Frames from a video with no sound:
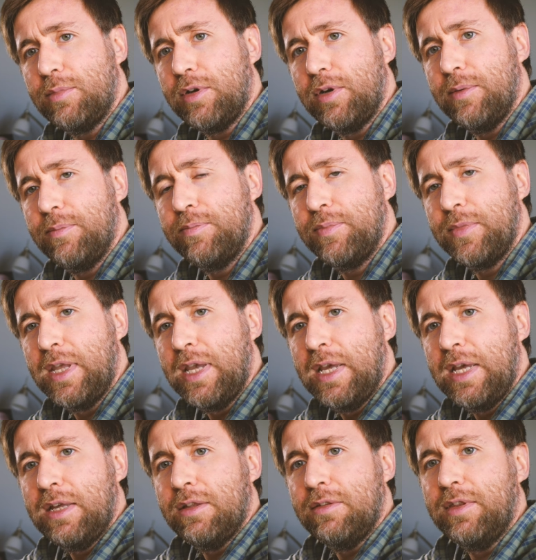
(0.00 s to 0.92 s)
mirror.
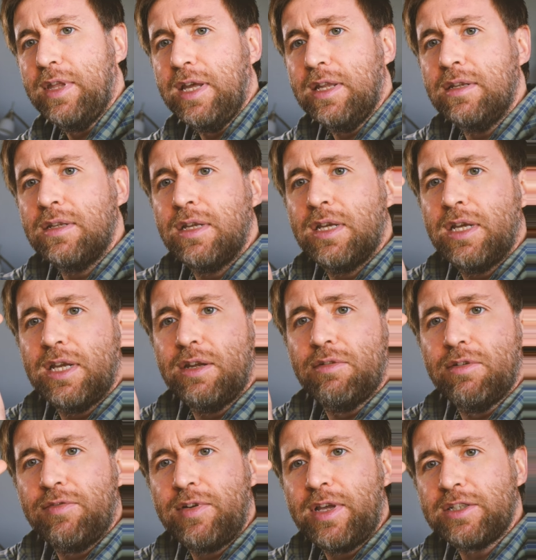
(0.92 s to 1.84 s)
Then it
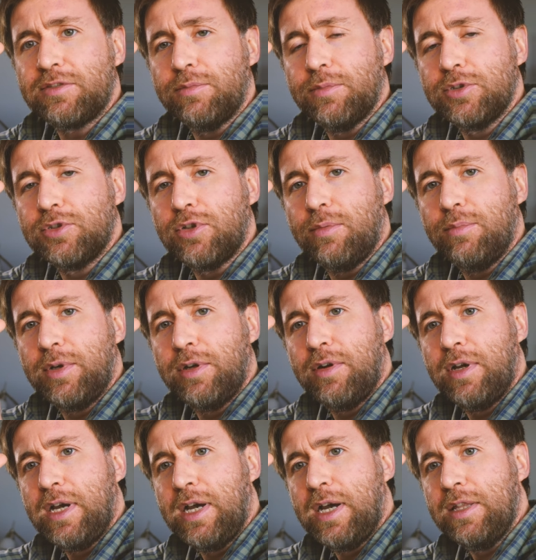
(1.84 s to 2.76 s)
reflects from the top mirror
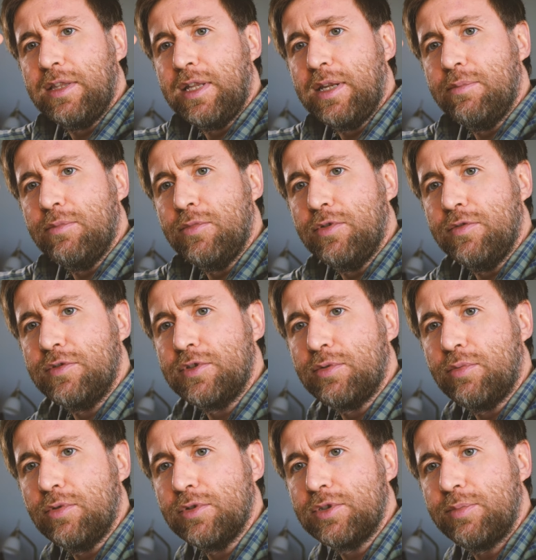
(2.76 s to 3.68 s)
and then it moves
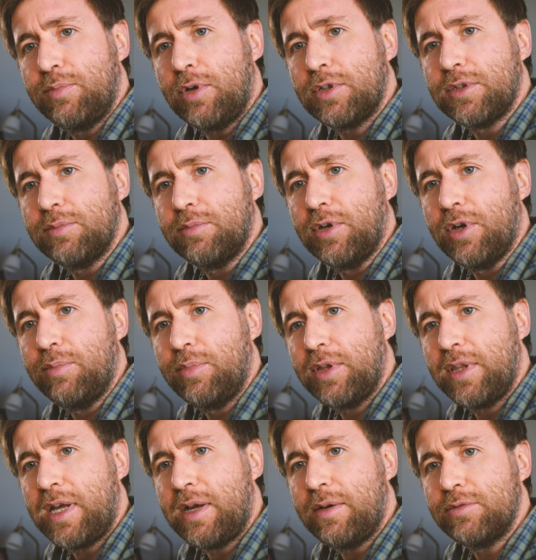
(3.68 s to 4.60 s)
towards the bottom mirror, but
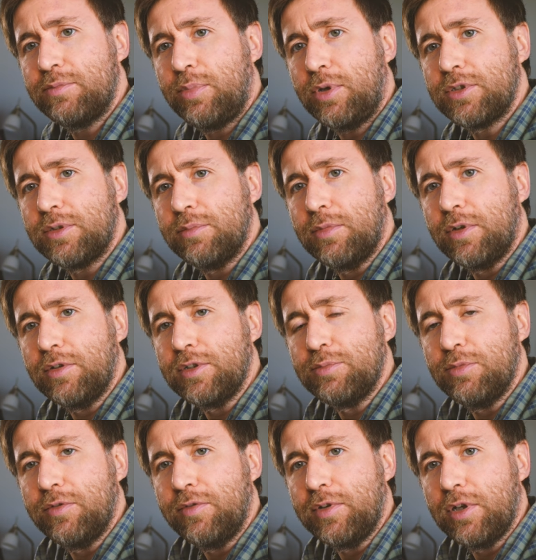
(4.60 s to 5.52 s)
that bottom mirror is
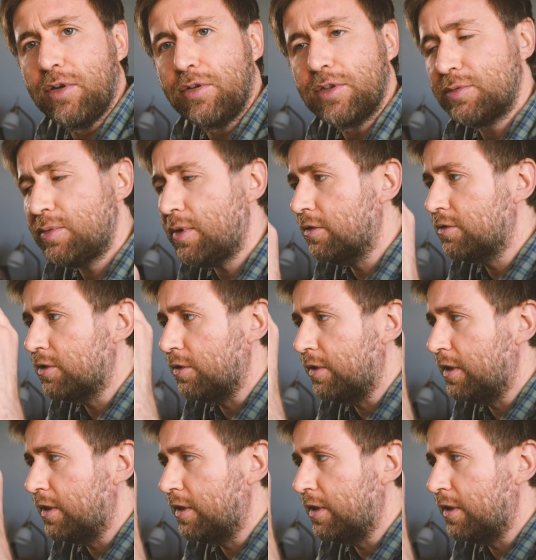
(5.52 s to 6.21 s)
moving along as well. So